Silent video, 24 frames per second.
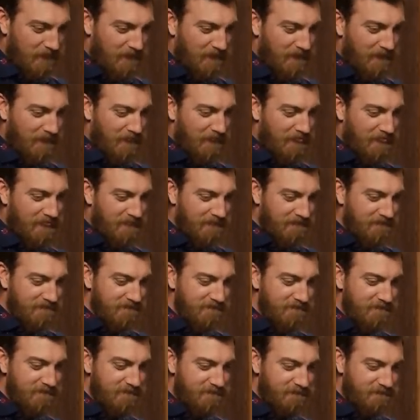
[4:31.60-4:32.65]

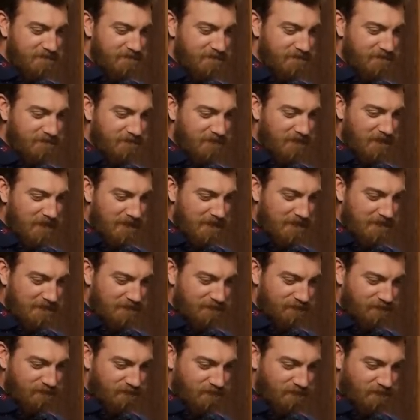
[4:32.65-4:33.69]

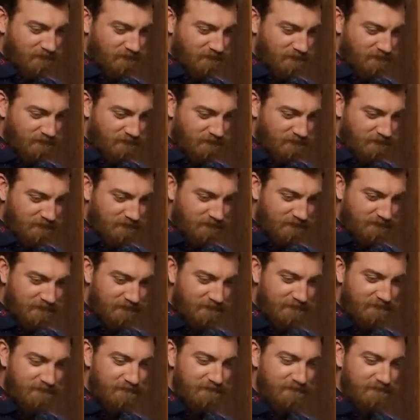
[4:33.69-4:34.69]
The person shown says nothing.